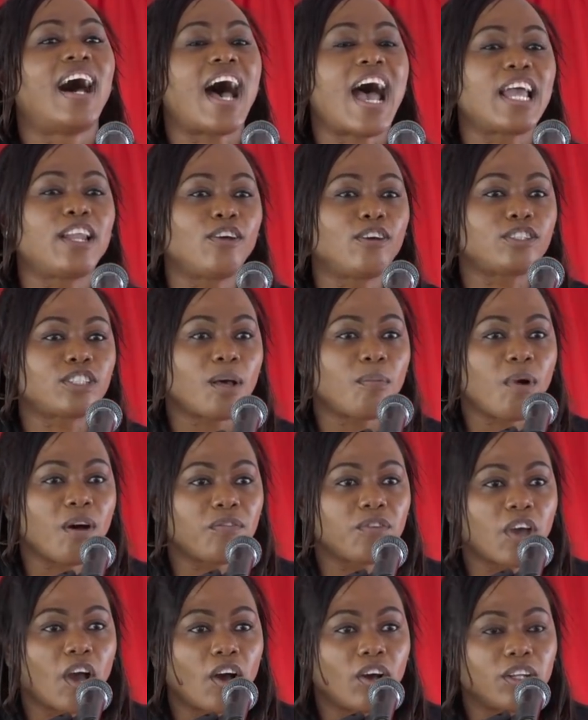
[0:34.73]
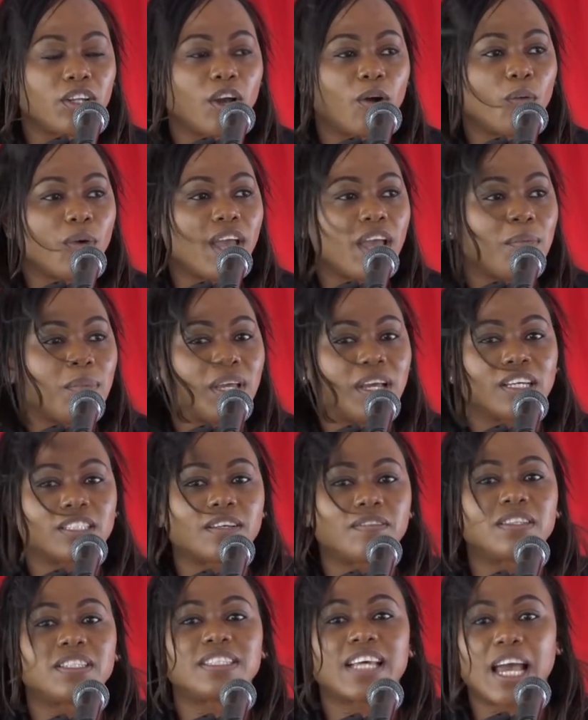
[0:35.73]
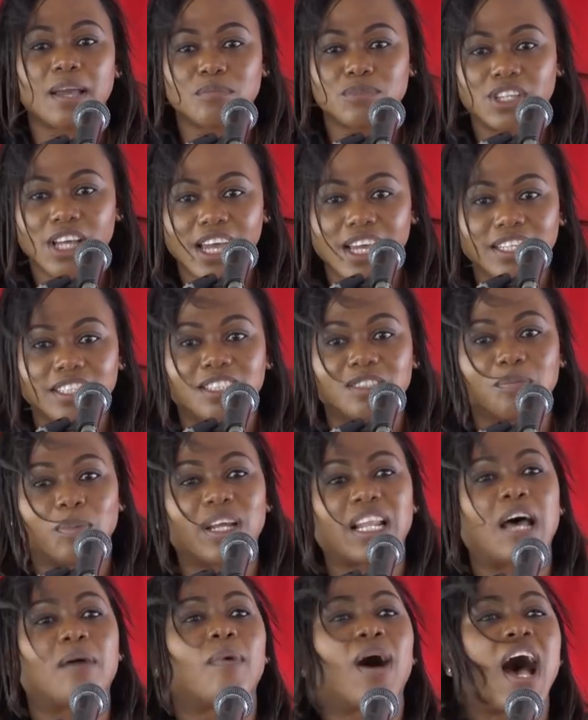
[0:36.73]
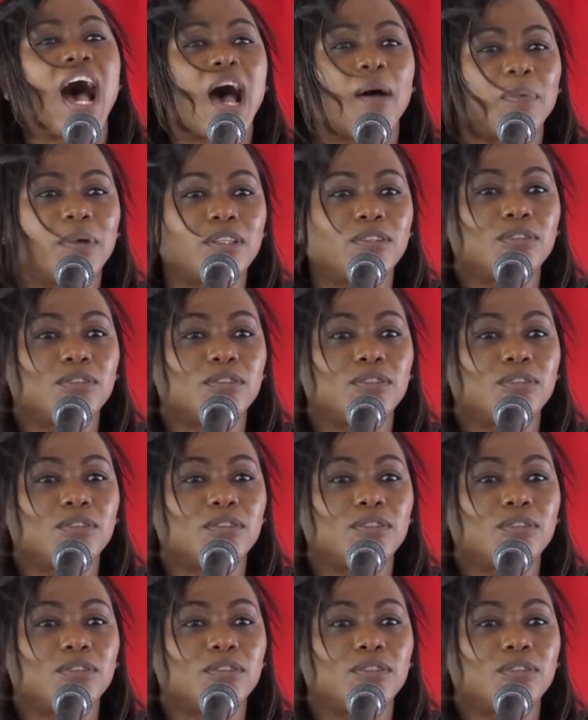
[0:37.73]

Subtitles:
I know some of you are on your way because of the time change, but I'm happy